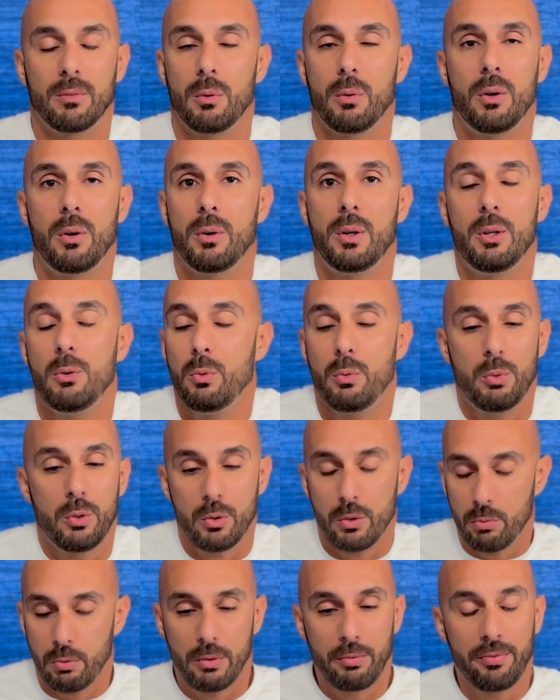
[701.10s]
we
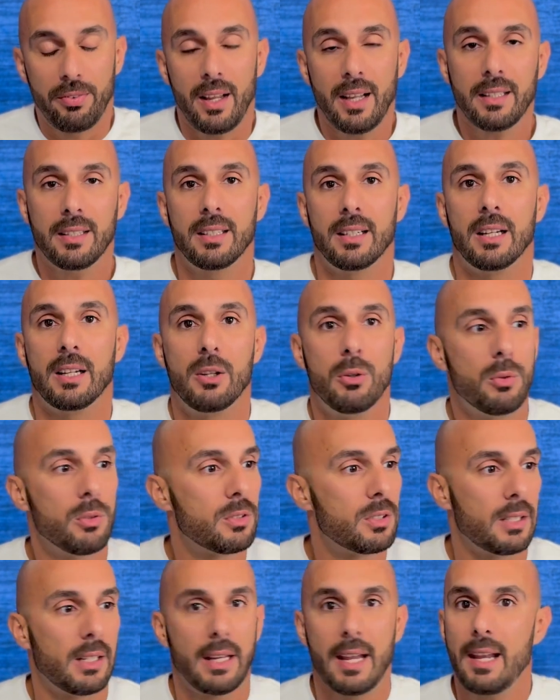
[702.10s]
were reflecting. He
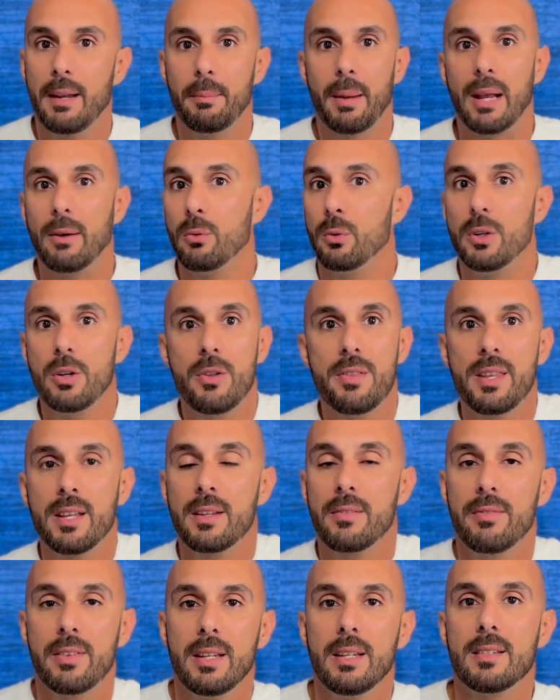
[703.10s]
was like, "Hey, man, what do you
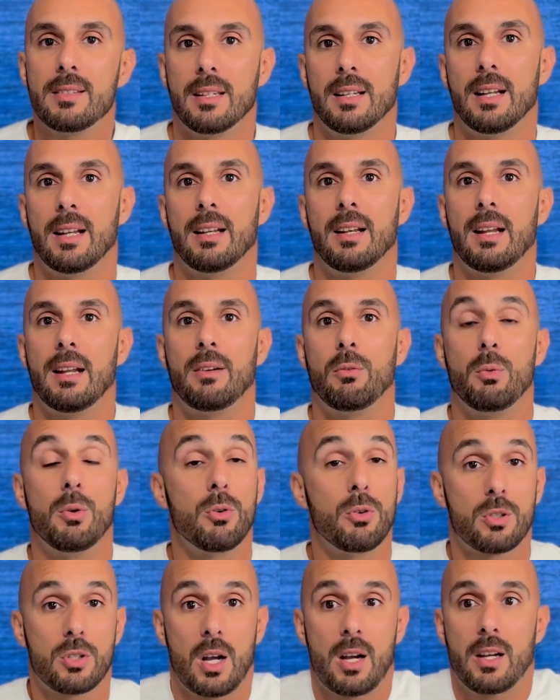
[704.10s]
think of this?" And we
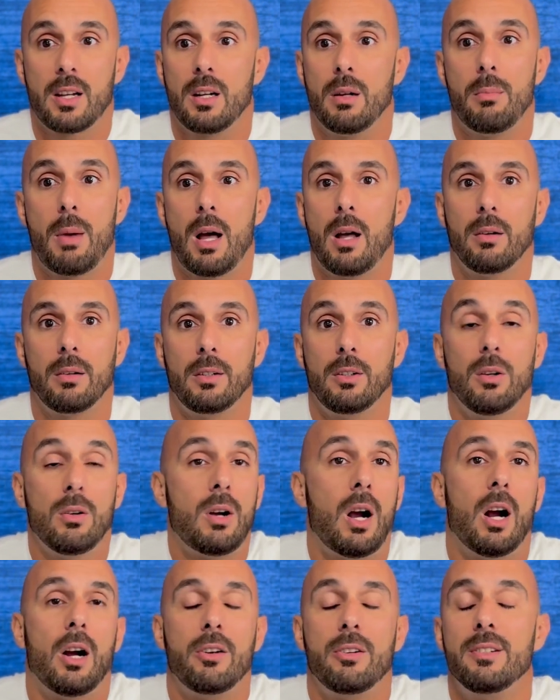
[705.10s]
were talking about
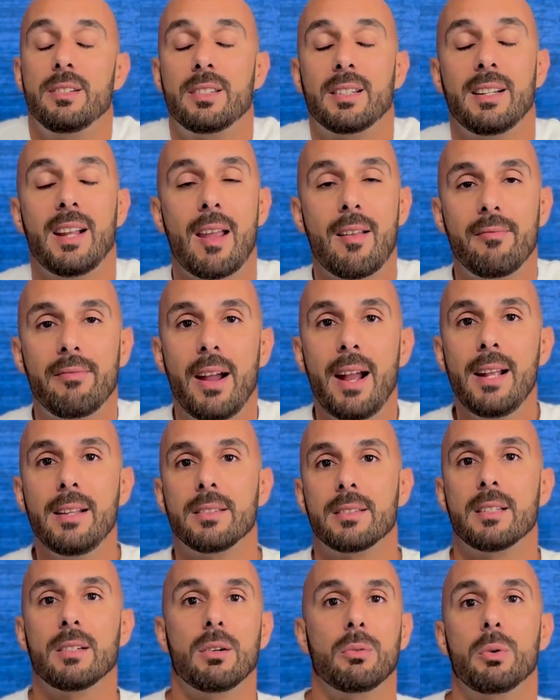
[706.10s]
how he's going to
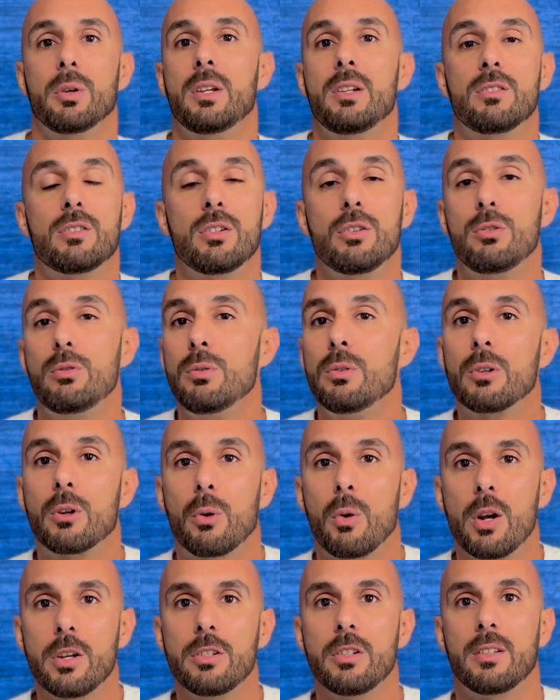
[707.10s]
advance and what he's going to do to
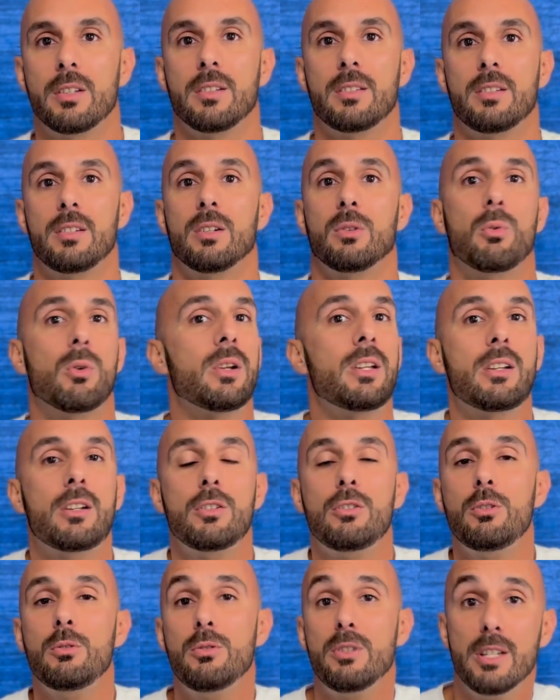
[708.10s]
crush it this year, and what he
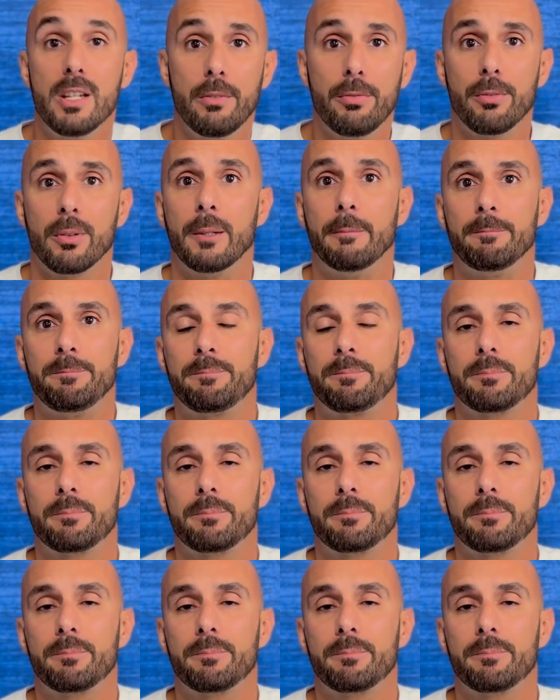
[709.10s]
could do different.